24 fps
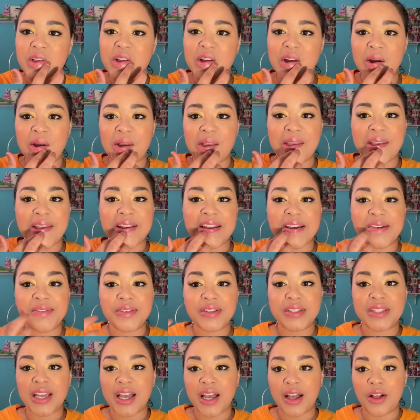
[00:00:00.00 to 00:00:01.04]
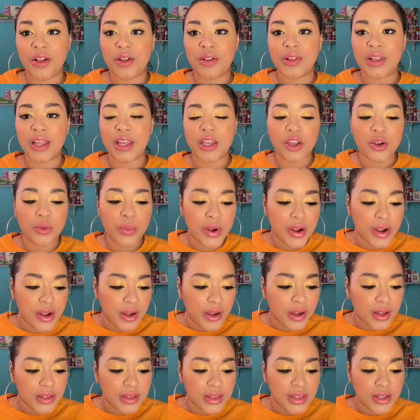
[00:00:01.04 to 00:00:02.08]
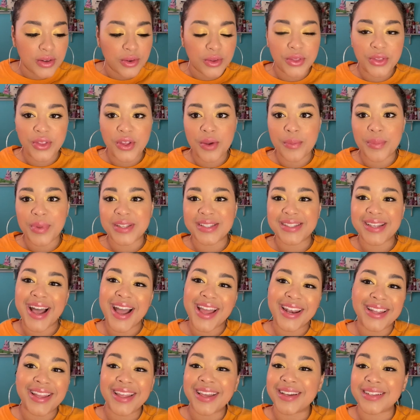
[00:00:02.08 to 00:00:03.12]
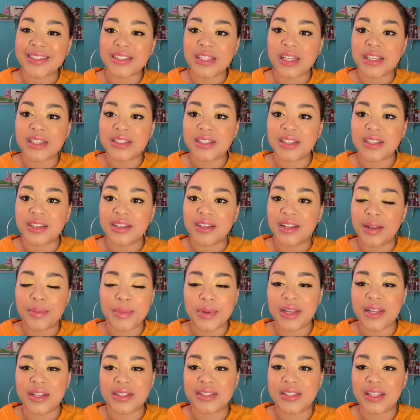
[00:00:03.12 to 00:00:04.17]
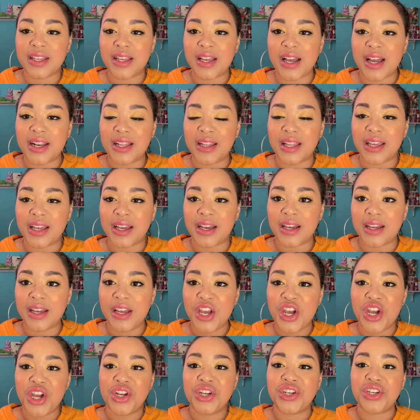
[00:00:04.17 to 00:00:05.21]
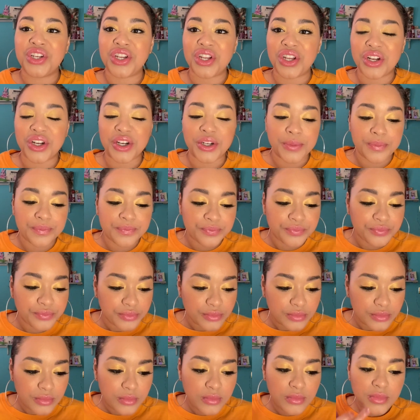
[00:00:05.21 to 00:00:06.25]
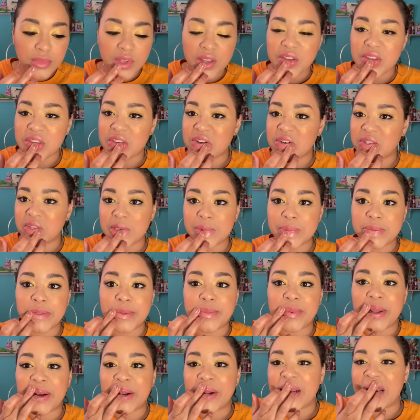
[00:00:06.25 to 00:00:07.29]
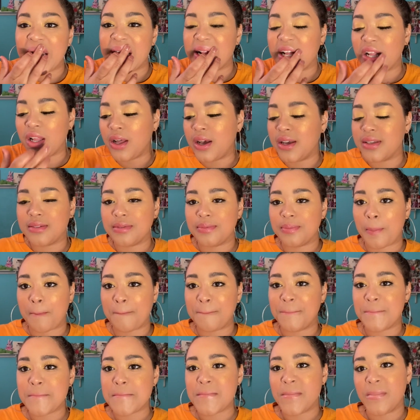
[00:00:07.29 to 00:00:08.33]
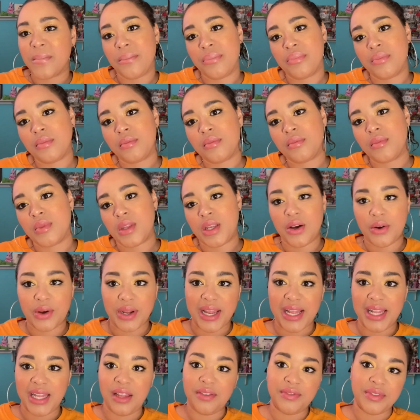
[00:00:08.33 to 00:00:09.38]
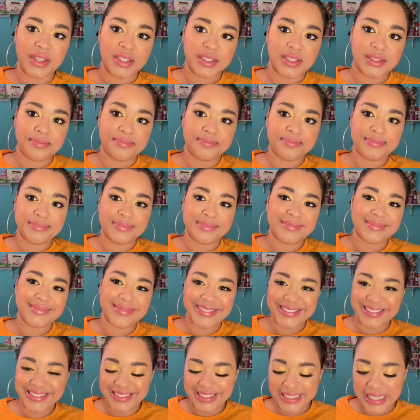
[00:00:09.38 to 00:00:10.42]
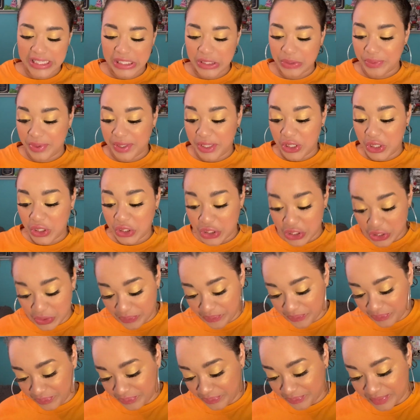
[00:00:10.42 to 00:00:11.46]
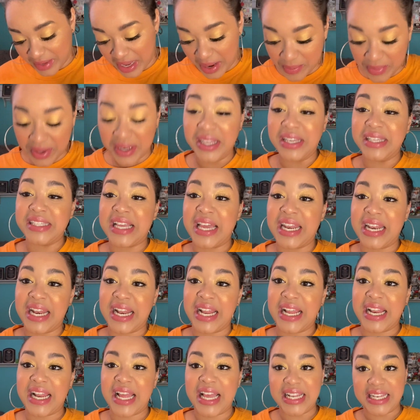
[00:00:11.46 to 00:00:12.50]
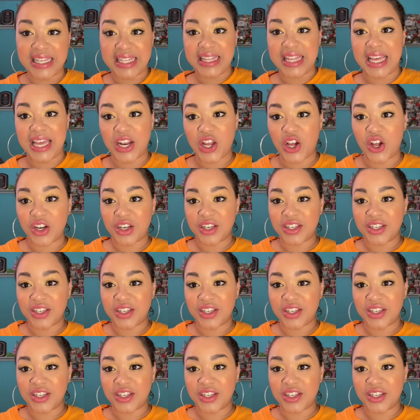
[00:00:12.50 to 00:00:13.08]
Okay, you can definitely tell, like, you're wearing a little thing, but it's kind of like a tinted, I mean, it's like kind of like a sheer, your lips are better kind of gloss. Okay, I love this. This is really good, too. I'm really excited I added that on.